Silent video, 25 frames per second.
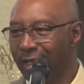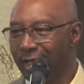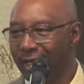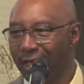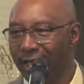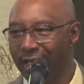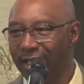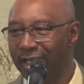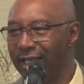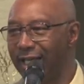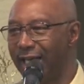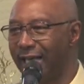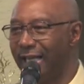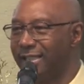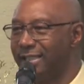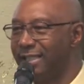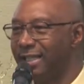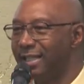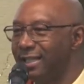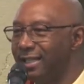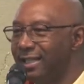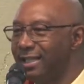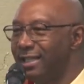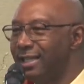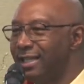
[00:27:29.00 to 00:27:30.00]
and let,
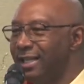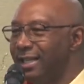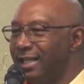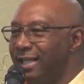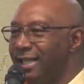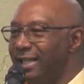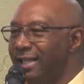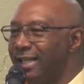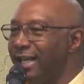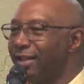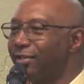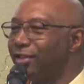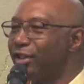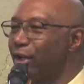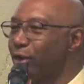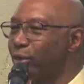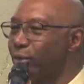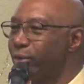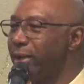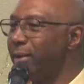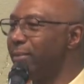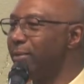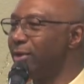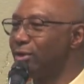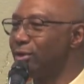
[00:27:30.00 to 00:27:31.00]
let the
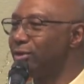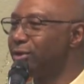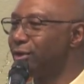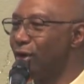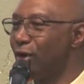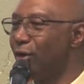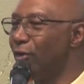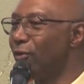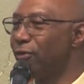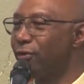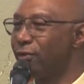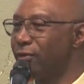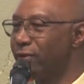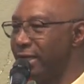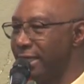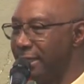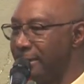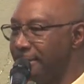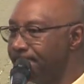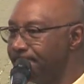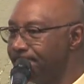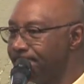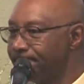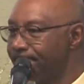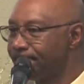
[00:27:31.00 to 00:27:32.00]
criminals go free.
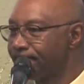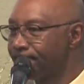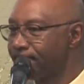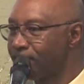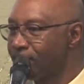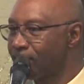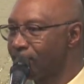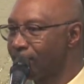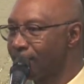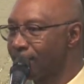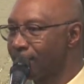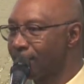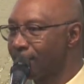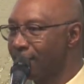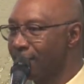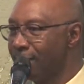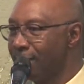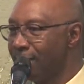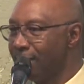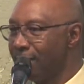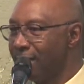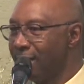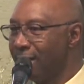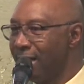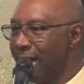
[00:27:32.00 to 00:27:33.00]

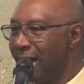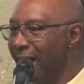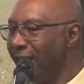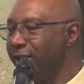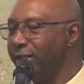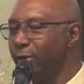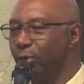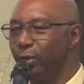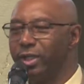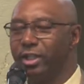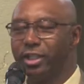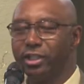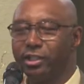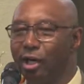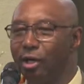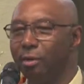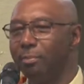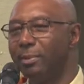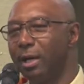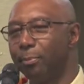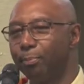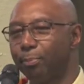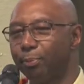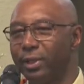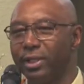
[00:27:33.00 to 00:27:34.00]
How do you, what are you talking
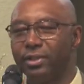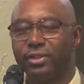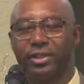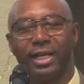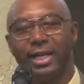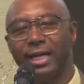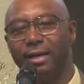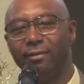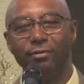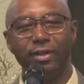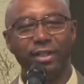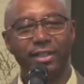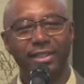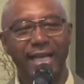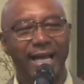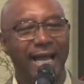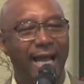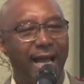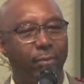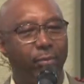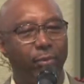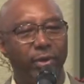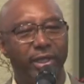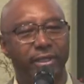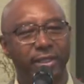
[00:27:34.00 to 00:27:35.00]
about, preacher? Every
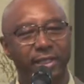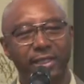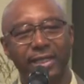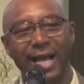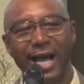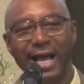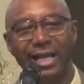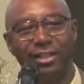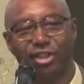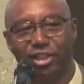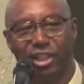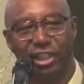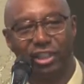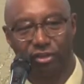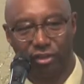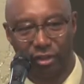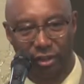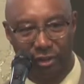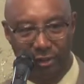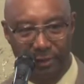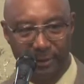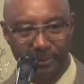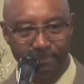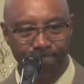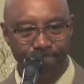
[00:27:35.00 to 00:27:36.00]
time we deny
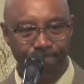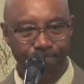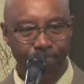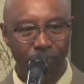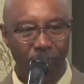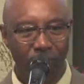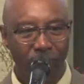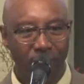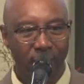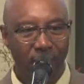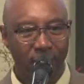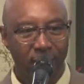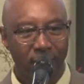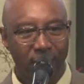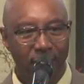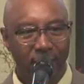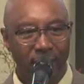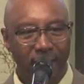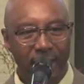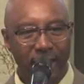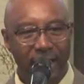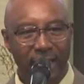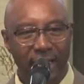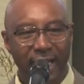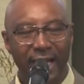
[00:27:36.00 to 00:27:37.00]
Jesus,
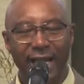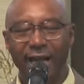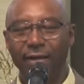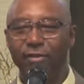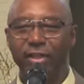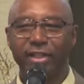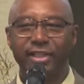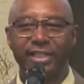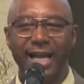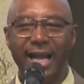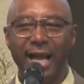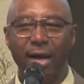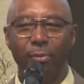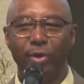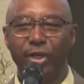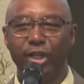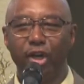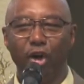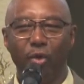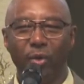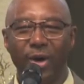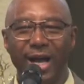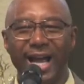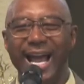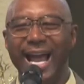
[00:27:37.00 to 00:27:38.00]
every time we
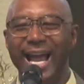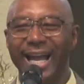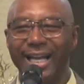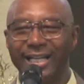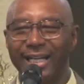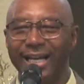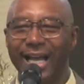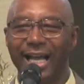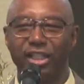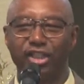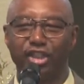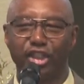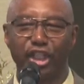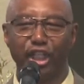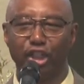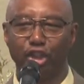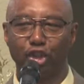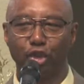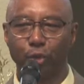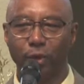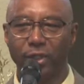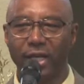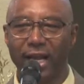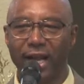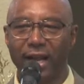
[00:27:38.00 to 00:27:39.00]
don't act like
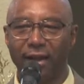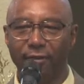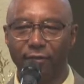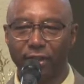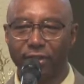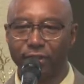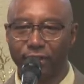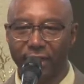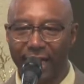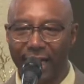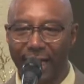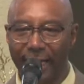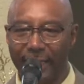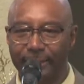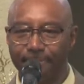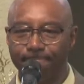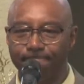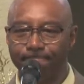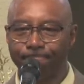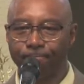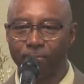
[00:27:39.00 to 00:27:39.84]
Jesus would have us to act,